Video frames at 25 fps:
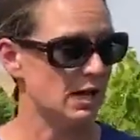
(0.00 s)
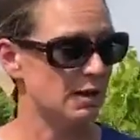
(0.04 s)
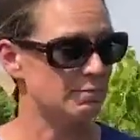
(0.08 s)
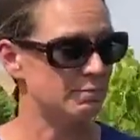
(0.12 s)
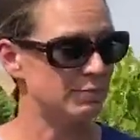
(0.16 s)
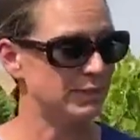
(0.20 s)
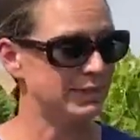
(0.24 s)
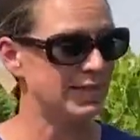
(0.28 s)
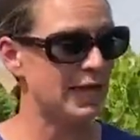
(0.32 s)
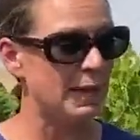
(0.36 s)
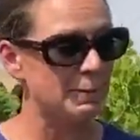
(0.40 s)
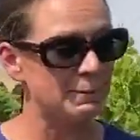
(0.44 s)

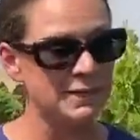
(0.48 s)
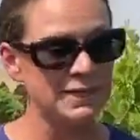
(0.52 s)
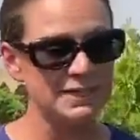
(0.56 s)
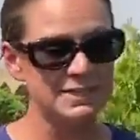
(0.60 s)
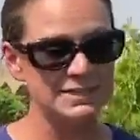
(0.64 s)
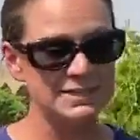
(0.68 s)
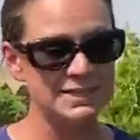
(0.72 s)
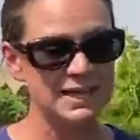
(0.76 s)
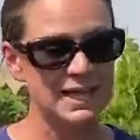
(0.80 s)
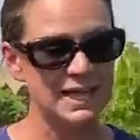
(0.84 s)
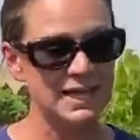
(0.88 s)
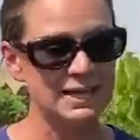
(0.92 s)
But that
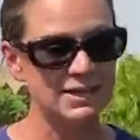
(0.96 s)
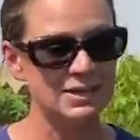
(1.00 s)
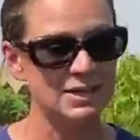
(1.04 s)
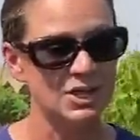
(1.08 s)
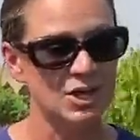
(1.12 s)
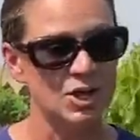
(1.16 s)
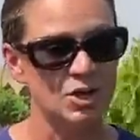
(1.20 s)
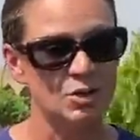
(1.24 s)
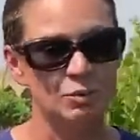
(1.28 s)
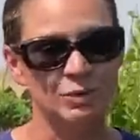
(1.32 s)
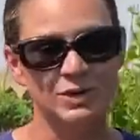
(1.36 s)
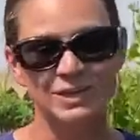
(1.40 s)
being said,
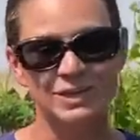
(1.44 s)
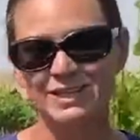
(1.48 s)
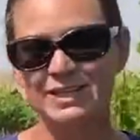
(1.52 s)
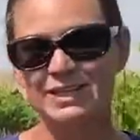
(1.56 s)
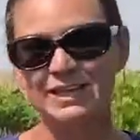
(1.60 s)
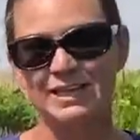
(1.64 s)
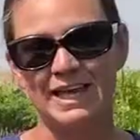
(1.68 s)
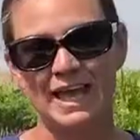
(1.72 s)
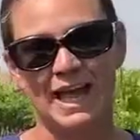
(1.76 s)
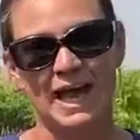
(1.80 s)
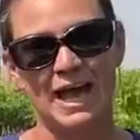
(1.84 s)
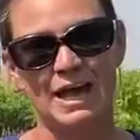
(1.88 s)
we
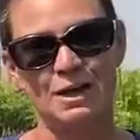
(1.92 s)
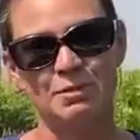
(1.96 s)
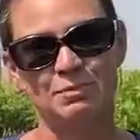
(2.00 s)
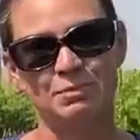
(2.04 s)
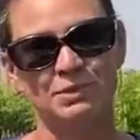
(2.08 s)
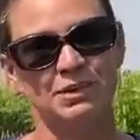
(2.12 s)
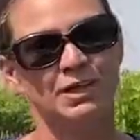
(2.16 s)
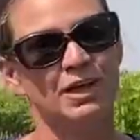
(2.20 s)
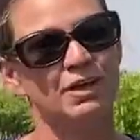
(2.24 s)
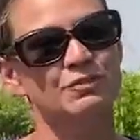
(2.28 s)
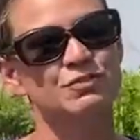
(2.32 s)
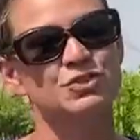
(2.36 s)
think Cab
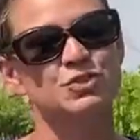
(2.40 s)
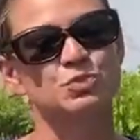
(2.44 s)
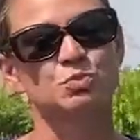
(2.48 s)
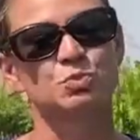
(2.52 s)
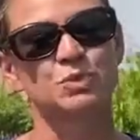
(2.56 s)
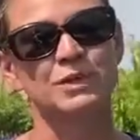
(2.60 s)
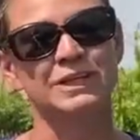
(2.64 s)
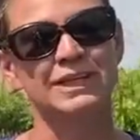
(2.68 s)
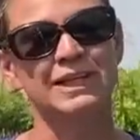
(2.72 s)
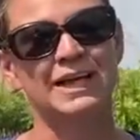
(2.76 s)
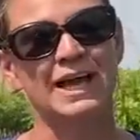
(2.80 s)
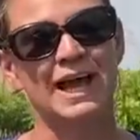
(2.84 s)
loves
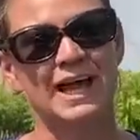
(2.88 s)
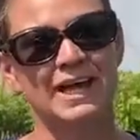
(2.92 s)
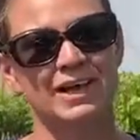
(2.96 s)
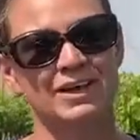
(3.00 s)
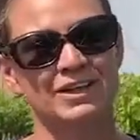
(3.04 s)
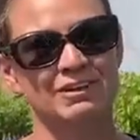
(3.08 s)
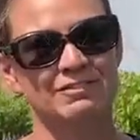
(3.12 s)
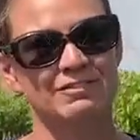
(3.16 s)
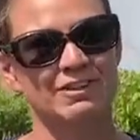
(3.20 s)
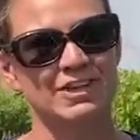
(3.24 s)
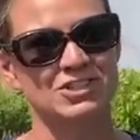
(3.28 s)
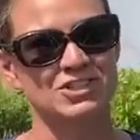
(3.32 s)
really high
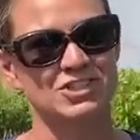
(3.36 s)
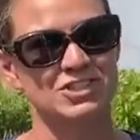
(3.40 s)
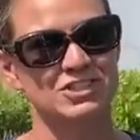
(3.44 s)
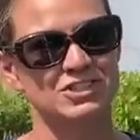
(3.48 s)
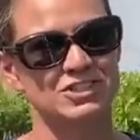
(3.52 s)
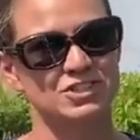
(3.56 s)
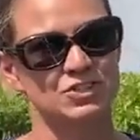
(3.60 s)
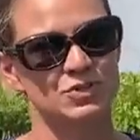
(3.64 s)
elevation,